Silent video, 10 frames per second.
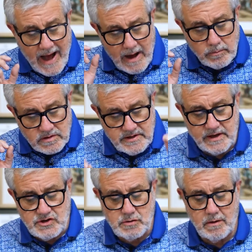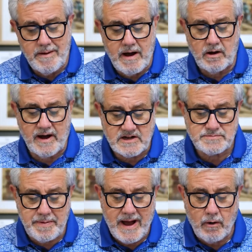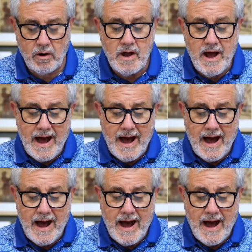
I will teach you about God's power.